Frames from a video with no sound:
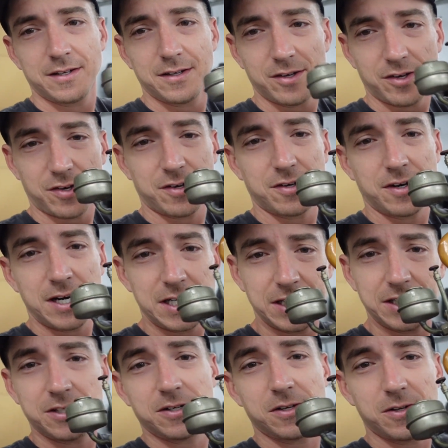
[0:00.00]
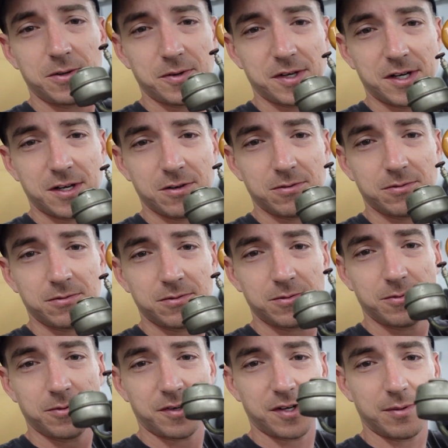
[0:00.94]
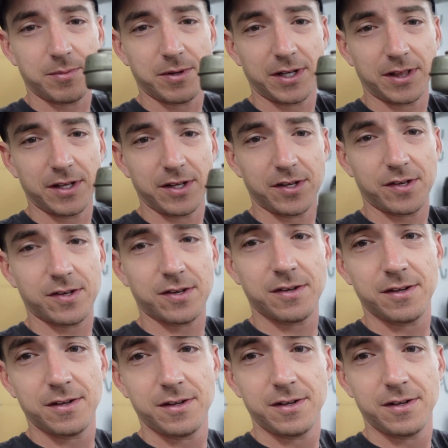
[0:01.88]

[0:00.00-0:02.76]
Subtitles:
straightening your clothes out with something like this?